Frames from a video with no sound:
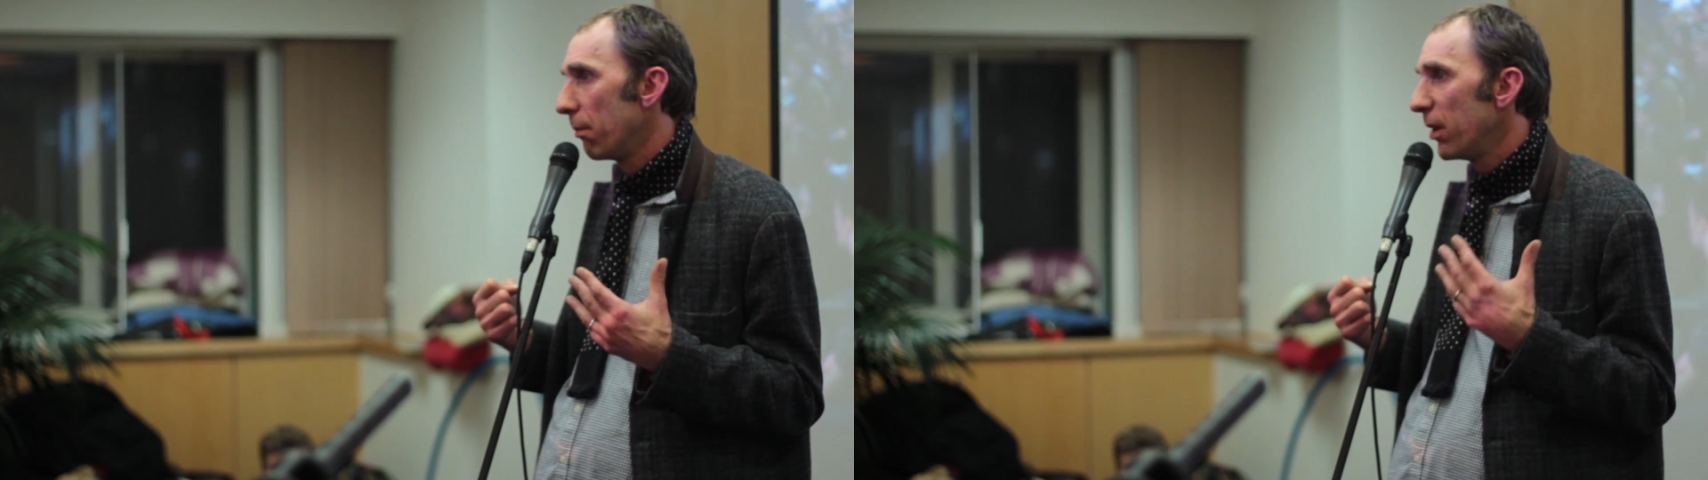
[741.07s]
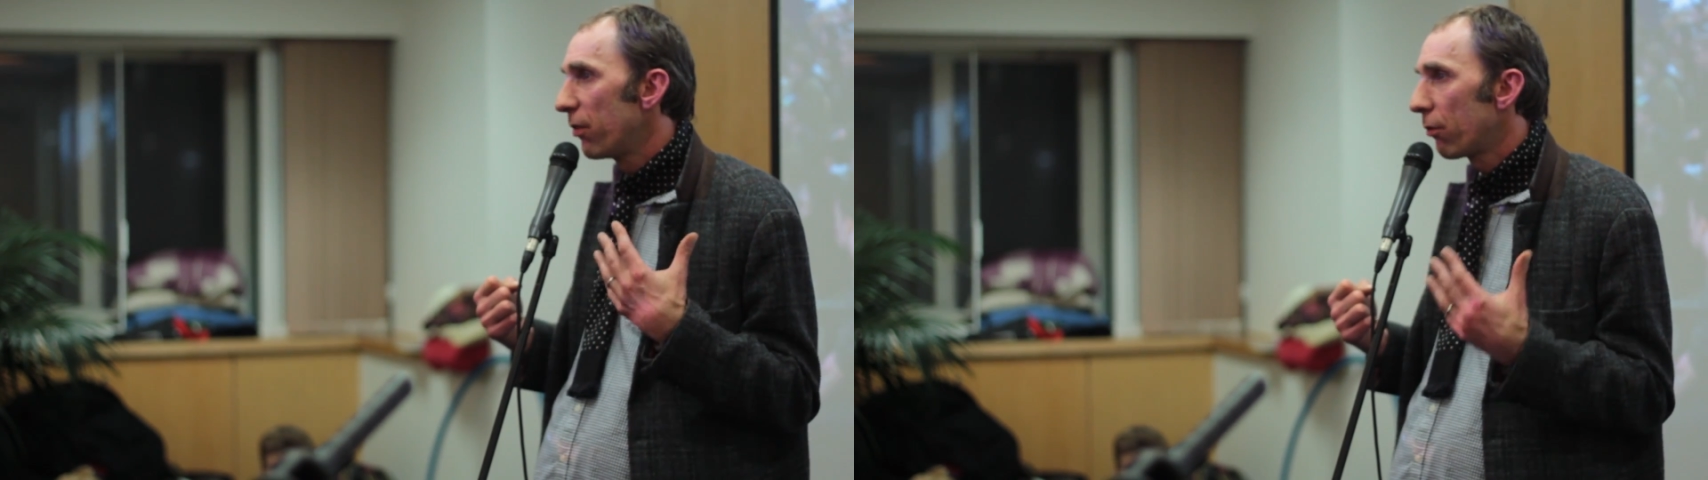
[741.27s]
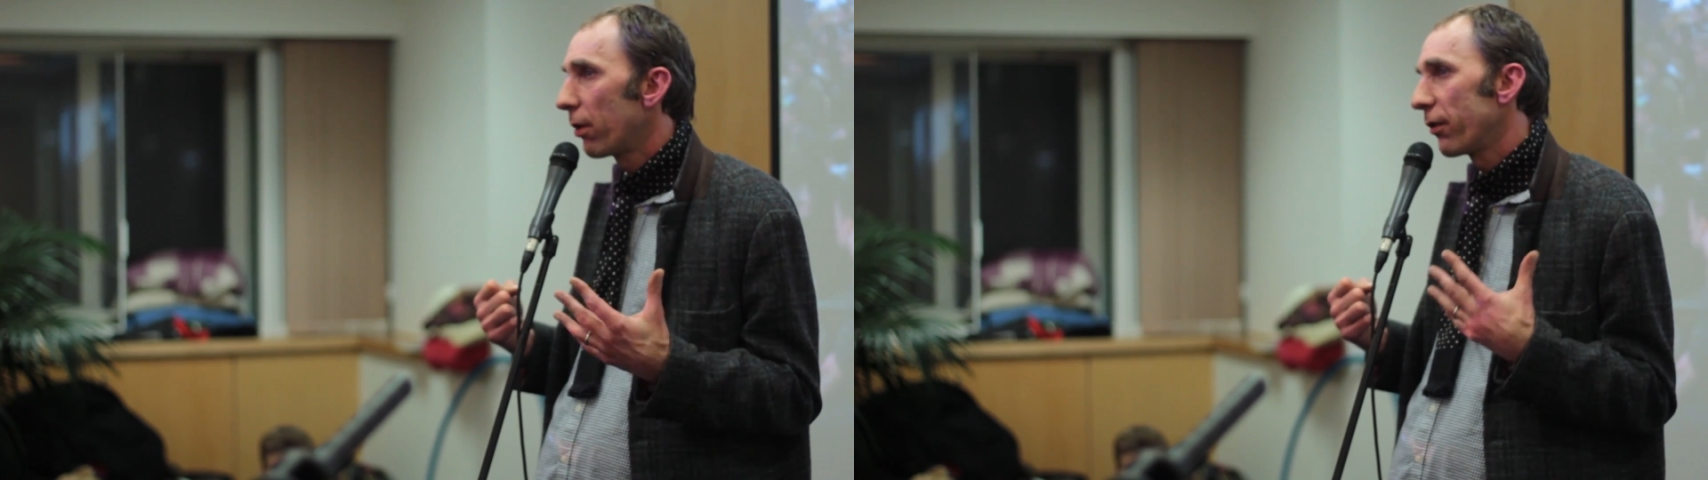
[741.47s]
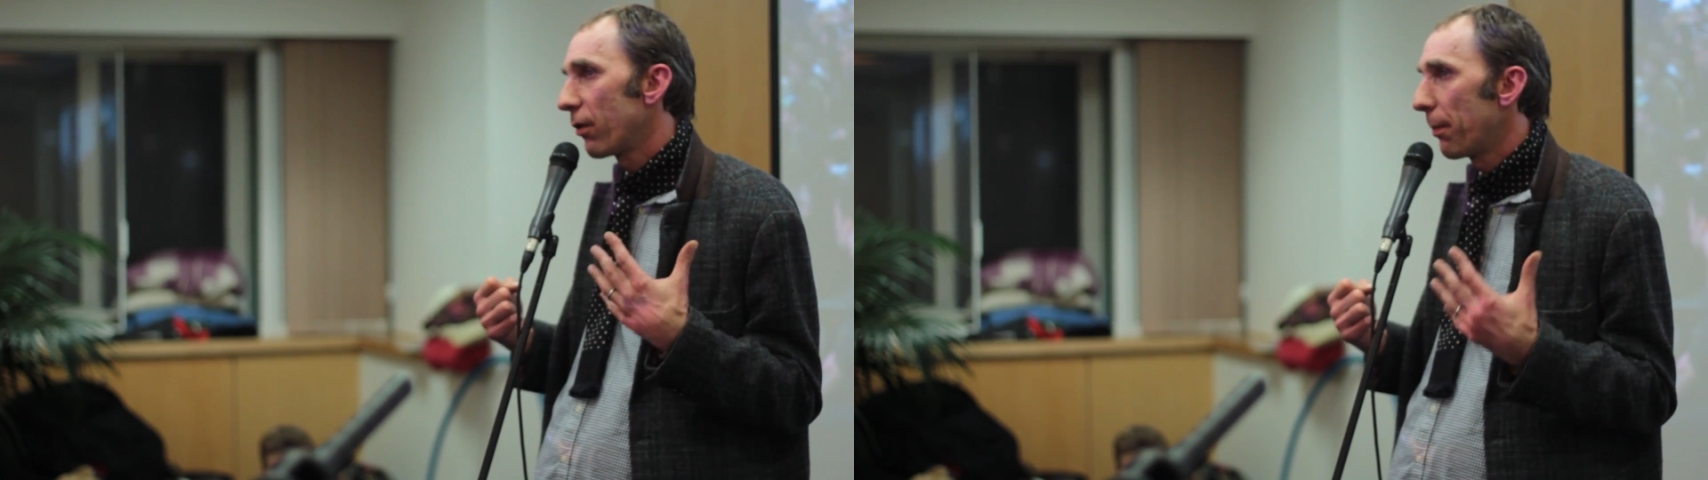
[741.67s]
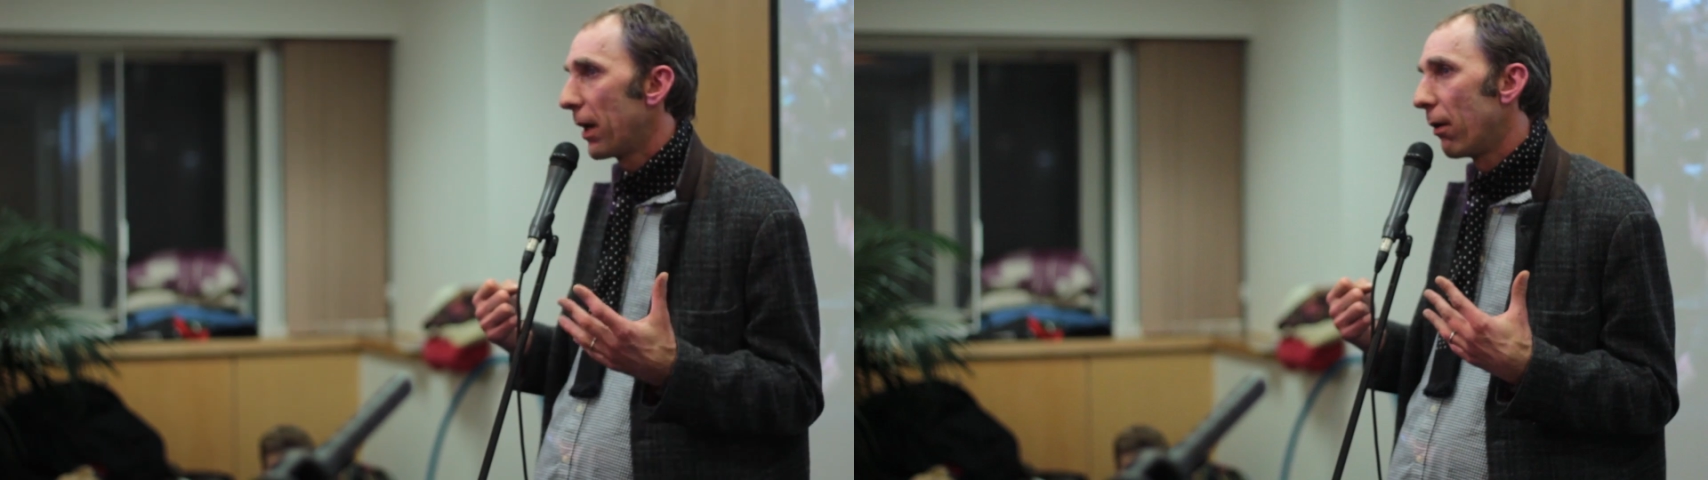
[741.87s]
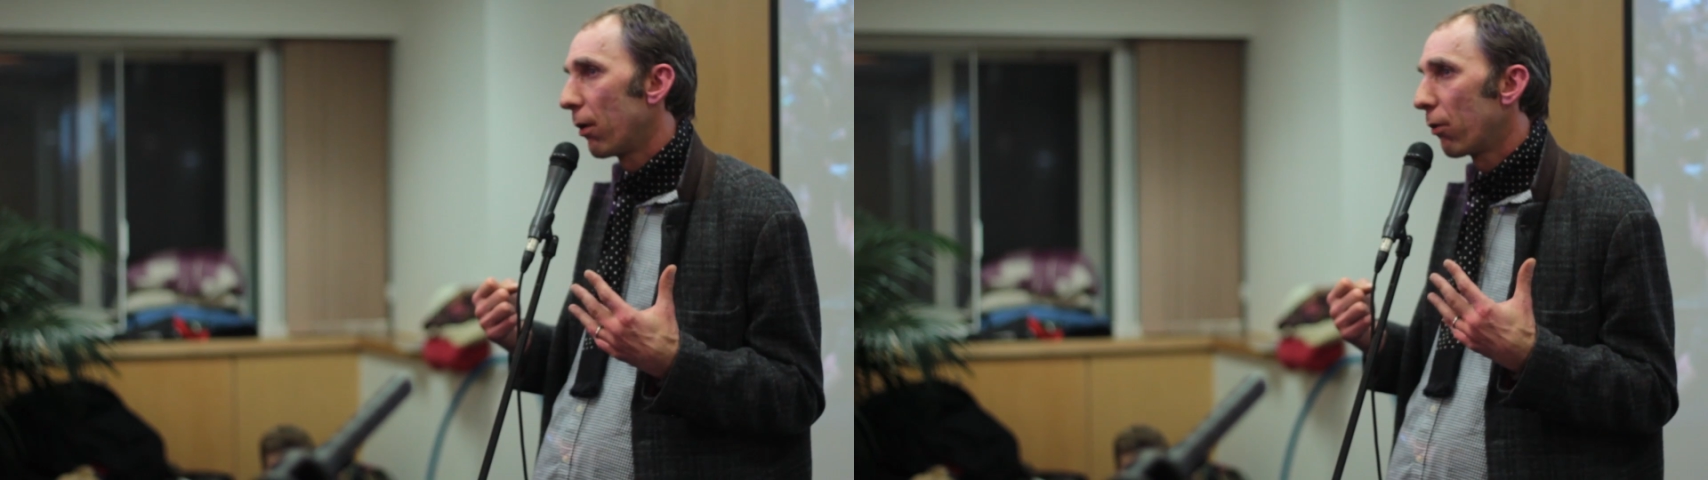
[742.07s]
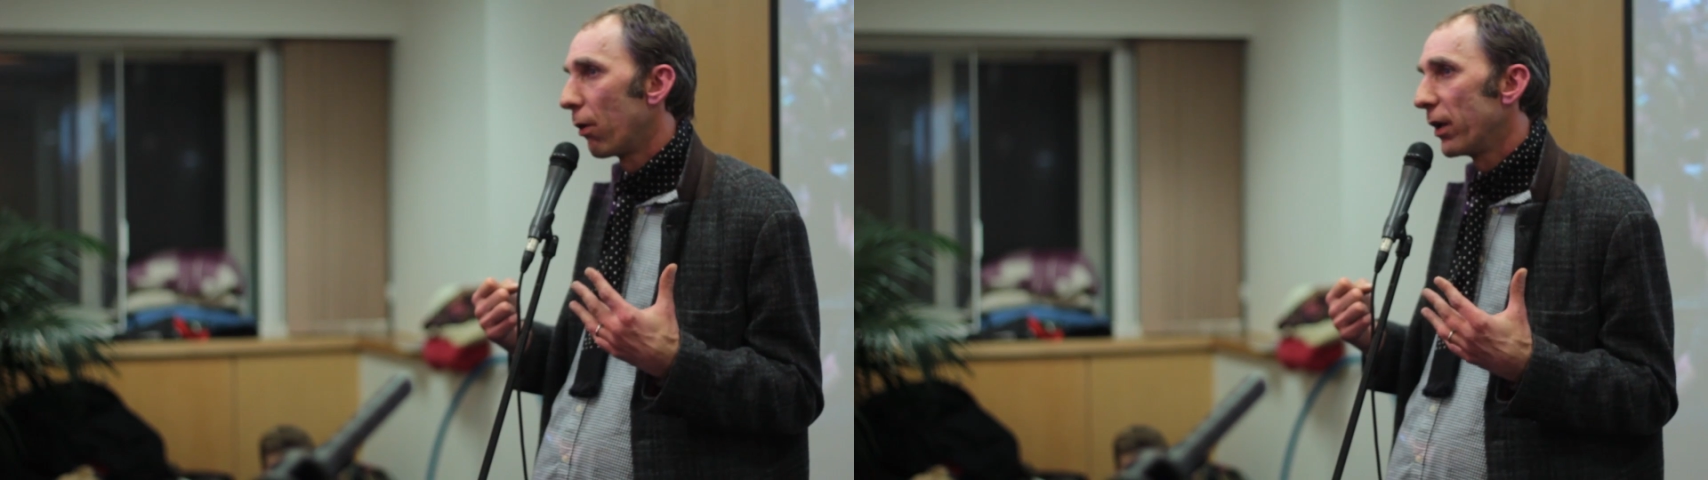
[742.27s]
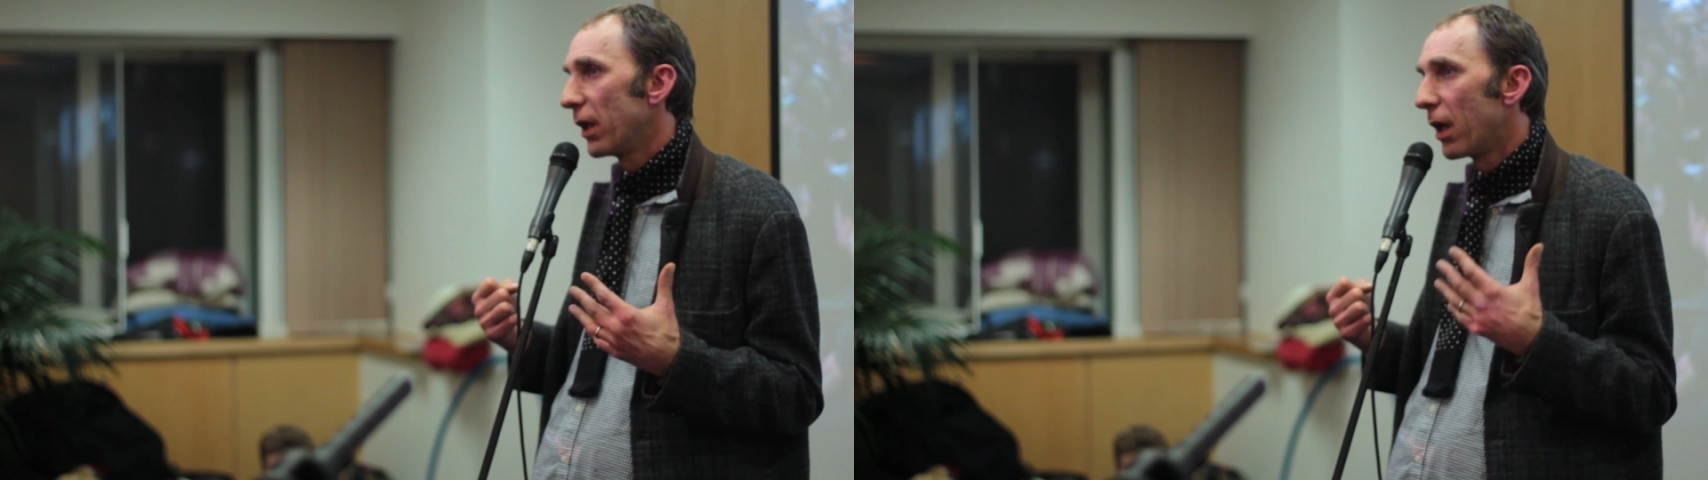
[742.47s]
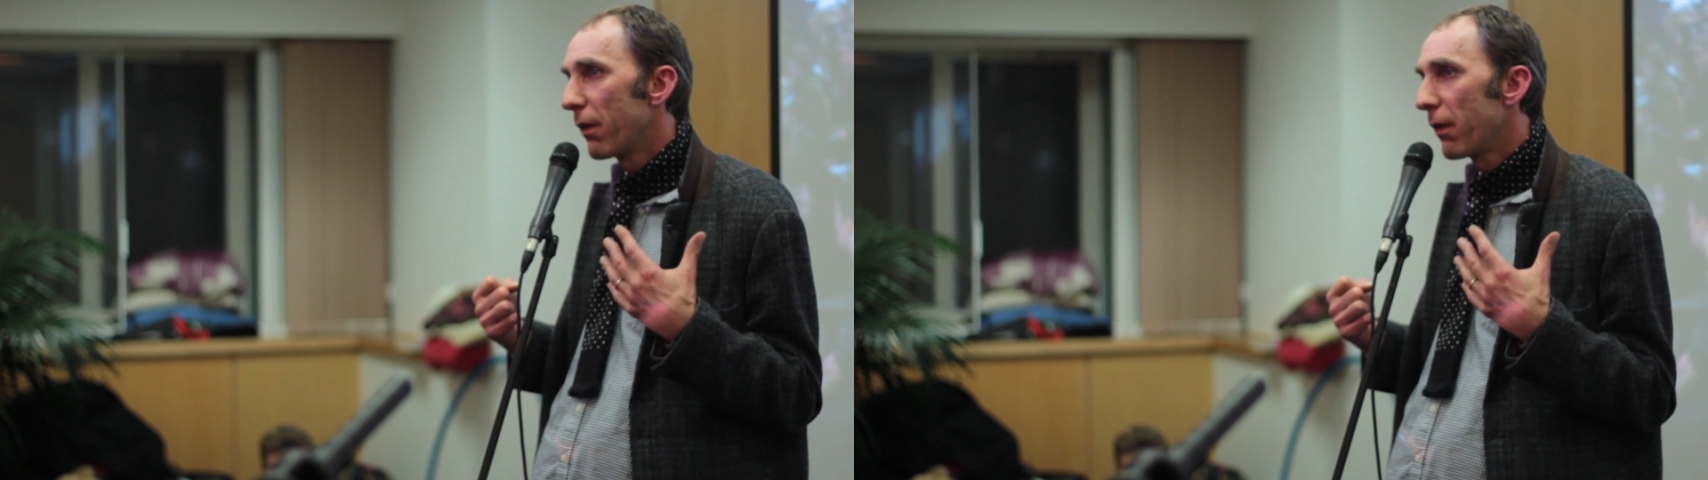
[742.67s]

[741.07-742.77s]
Mistrust power chronically.